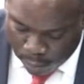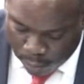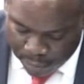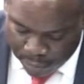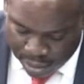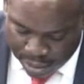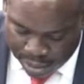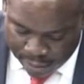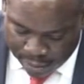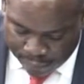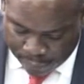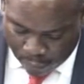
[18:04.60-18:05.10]

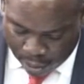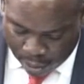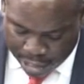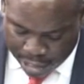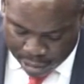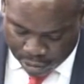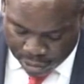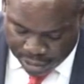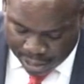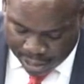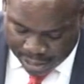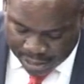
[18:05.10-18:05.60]
million for
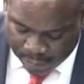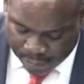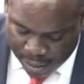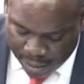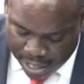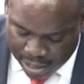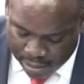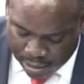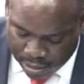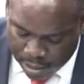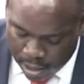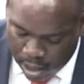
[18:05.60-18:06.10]
interest
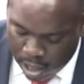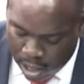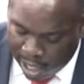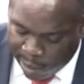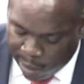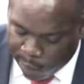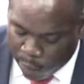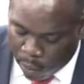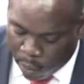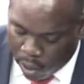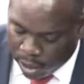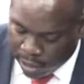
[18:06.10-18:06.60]
expense
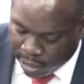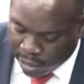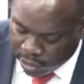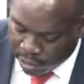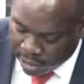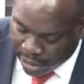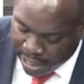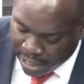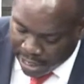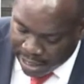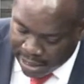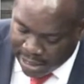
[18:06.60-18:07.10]
and
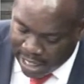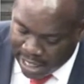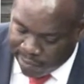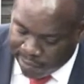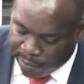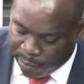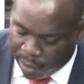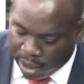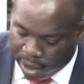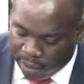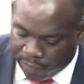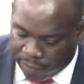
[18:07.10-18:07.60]

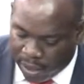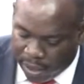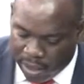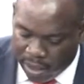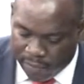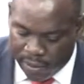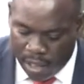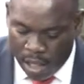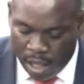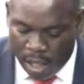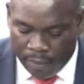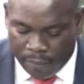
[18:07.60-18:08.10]
$187.5
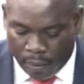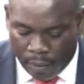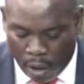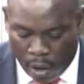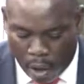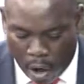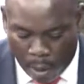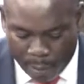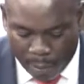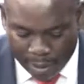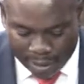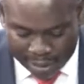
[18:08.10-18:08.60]
for
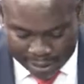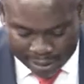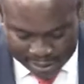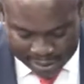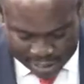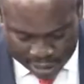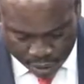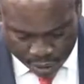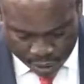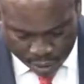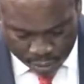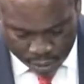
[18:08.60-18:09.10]

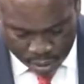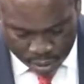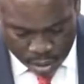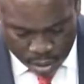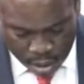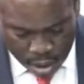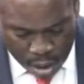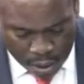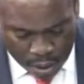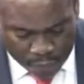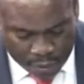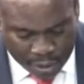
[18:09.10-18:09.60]
amortization.
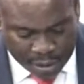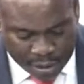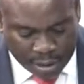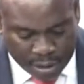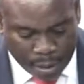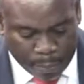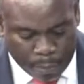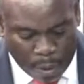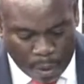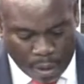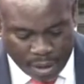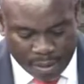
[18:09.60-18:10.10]
This is
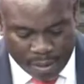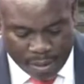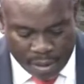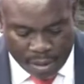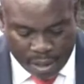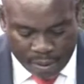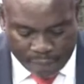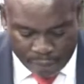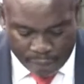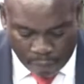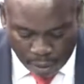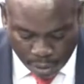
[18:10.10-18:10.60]

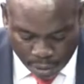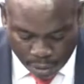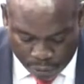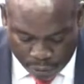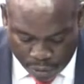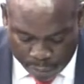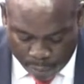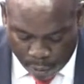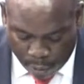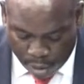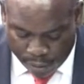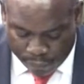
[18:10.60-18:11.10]
approximately
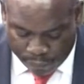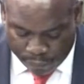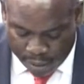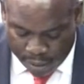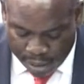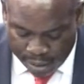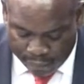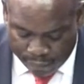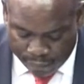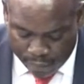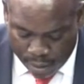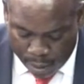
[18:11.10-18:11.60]

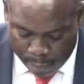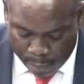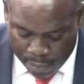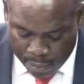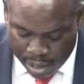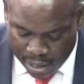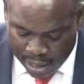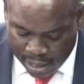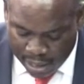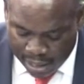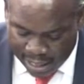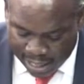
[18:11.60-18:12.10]
$43.5
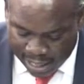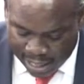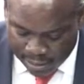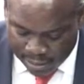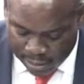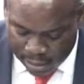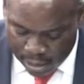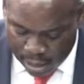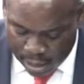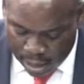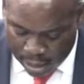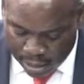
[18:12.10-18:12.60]
million
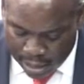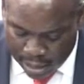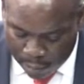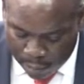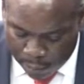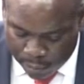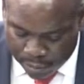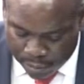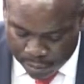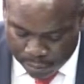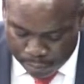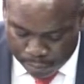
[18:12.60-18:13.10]
less than
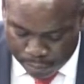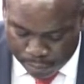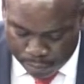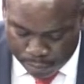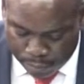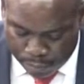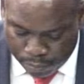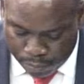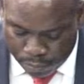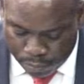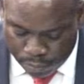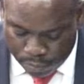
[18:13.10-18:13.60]

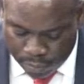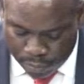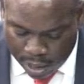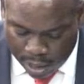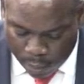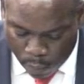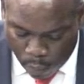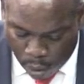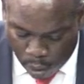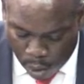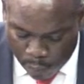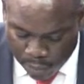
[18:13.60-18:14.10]

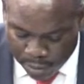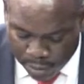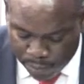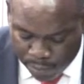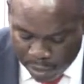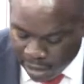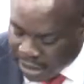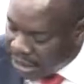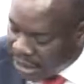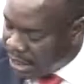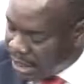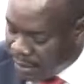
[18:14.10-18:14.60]
what was
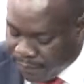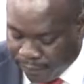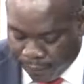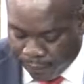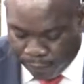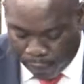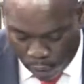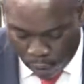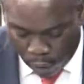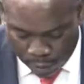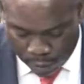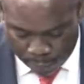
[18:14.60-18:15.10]
budgeted
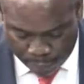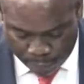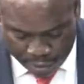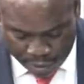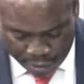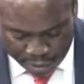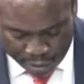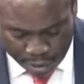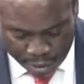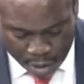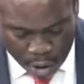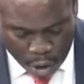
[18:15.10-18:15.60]
for the
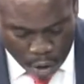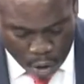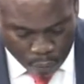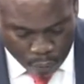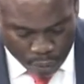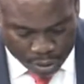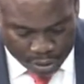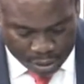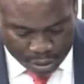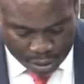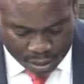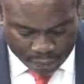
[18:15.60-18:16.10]
period,
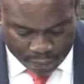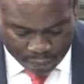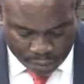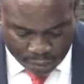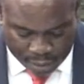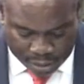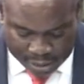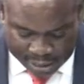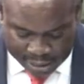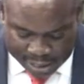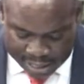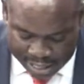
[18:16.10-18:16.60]
resulting from
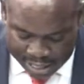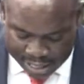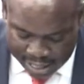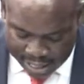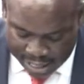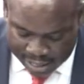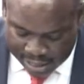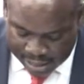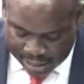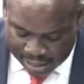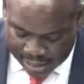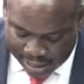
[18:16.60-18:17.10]
the delay
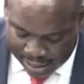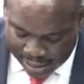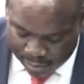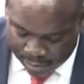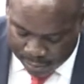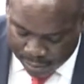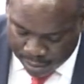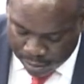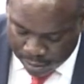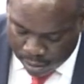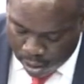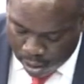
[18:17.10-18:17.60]
in the
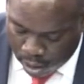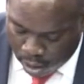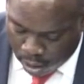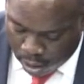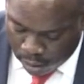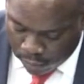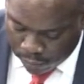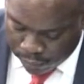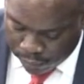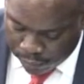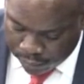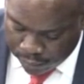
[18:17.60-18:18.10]
settlement
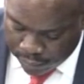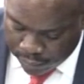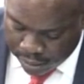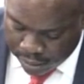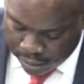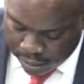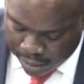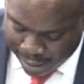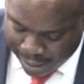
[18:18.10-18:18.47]
of the